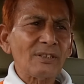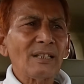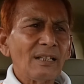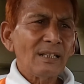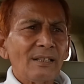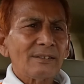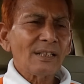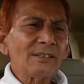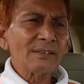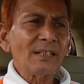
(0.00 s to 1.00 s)
you know, the
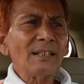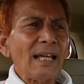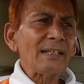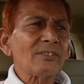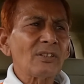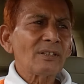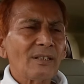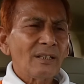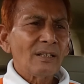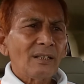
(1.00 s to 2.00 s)
death
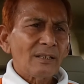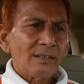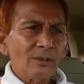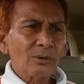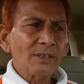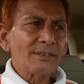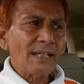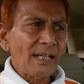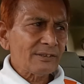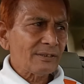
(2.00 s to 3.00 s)
or life is not
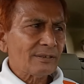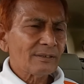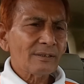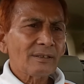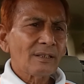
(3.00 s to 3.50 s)
at a stake.